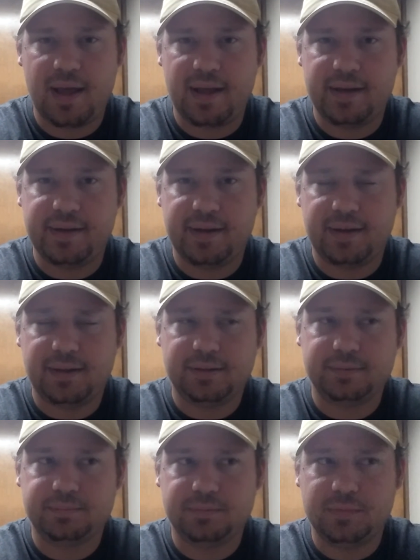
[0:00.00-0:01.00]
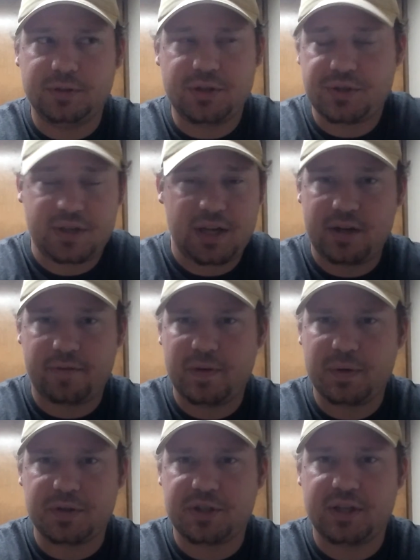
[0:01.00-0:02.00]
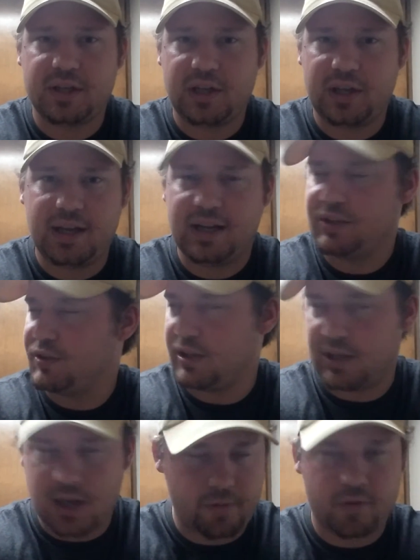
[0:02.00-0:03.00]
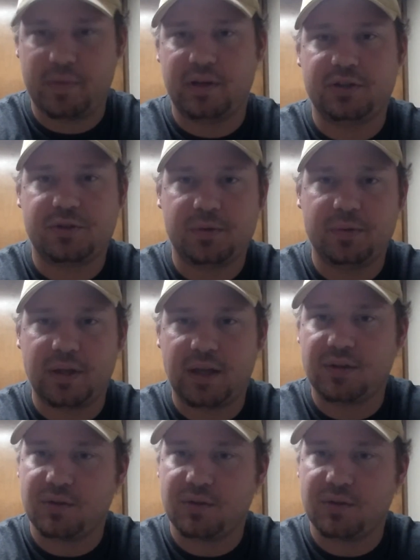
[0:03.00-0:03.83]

And you're just going to interfere with shit. And again, it's the government intruding.